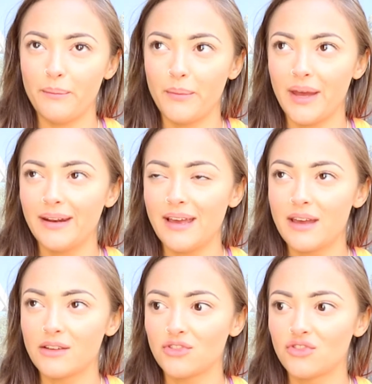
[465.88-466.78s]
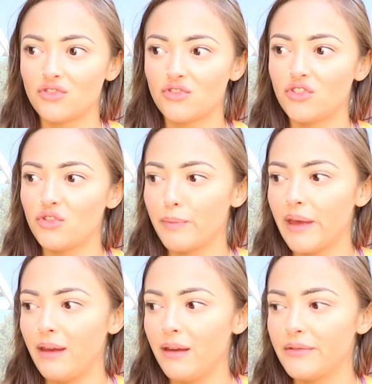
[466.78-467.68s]
many
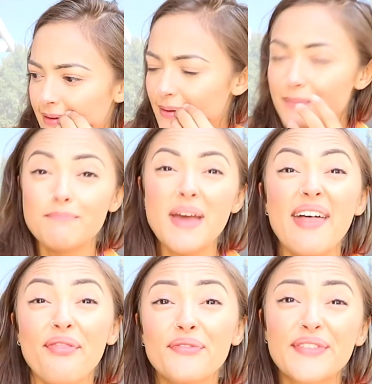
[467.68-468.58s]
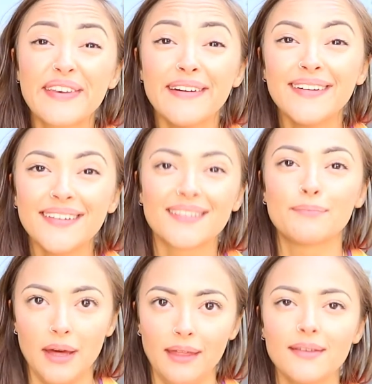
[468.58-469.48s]
stupid myths.
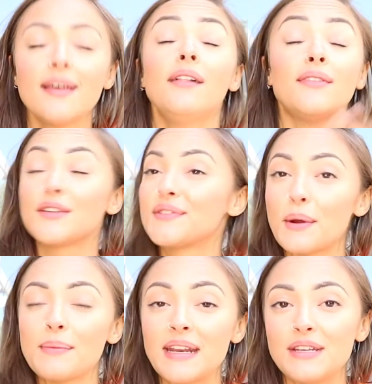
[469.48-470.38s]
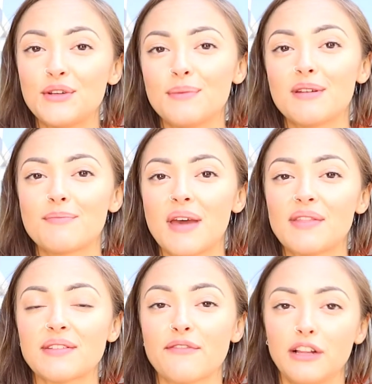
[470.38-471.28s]
There's so many stupid
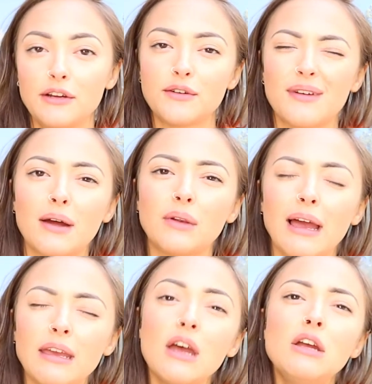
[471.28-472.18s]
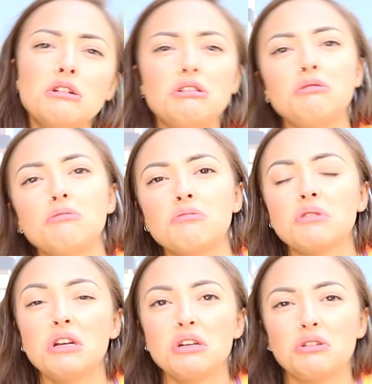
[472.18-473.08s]
myths floating around, like you
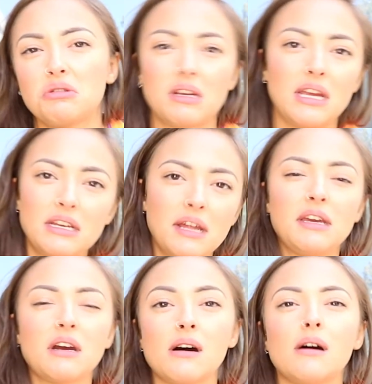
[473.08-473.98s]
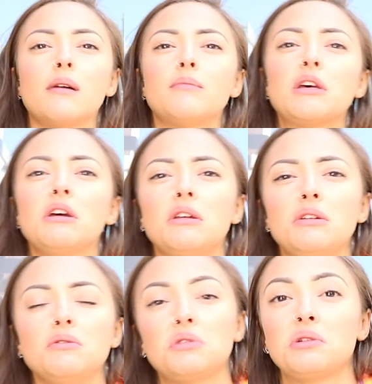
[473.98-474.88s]
shouldn't eat any carbs,
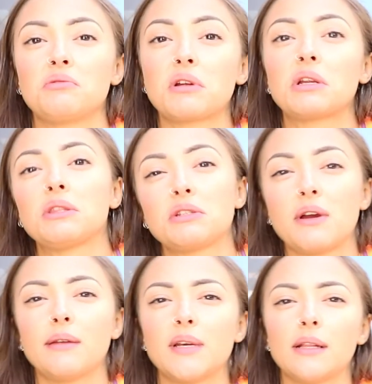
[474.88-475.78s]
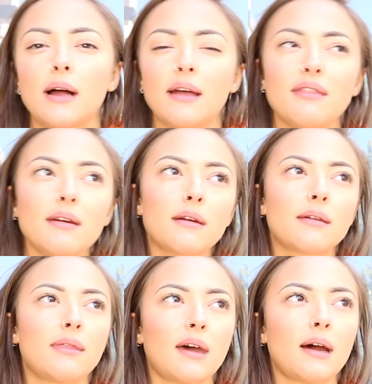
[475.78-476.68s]
you should run on the treadmill. I think
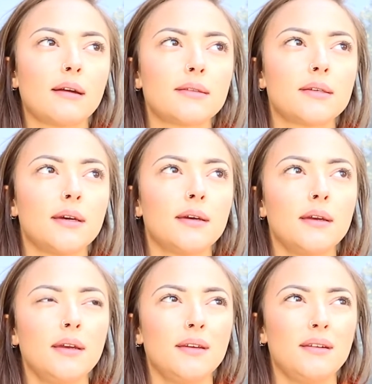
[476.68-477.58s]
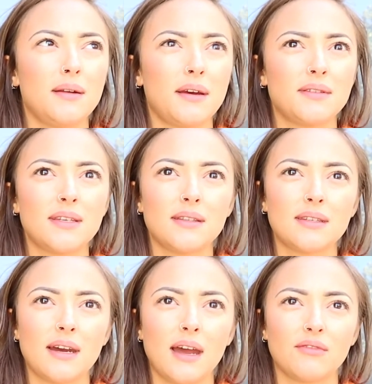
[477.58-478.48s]
that, you know,
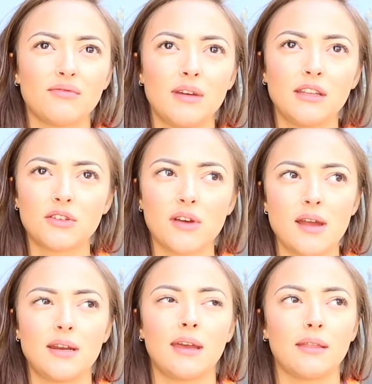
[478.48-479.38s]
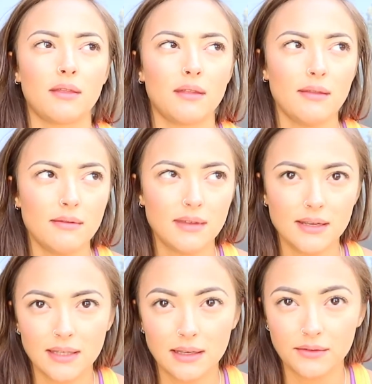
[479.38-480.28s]
since I have been training,
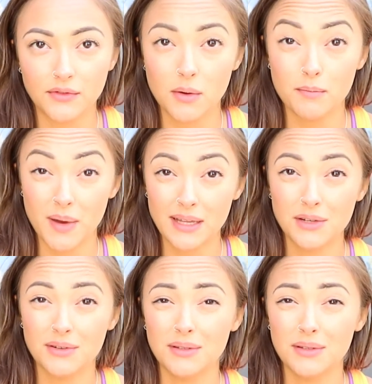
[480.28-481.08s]
these things have got better,